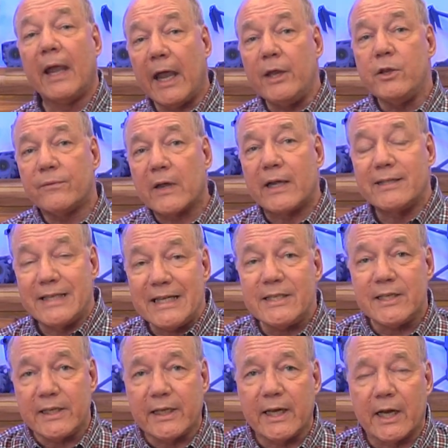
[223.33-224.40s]
and you've got
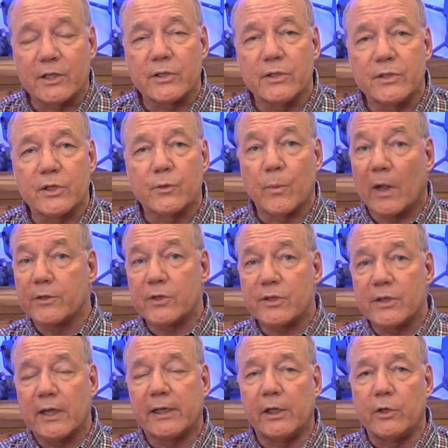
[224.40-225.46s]
DC connections as well,
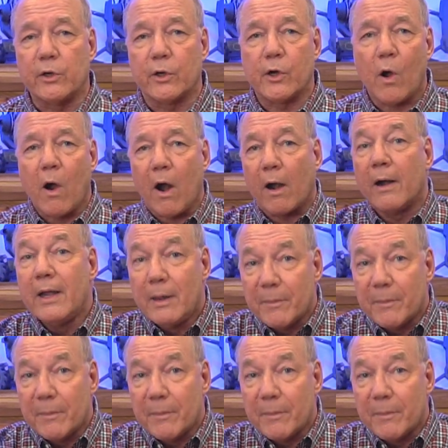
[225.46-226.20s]
just like in your car.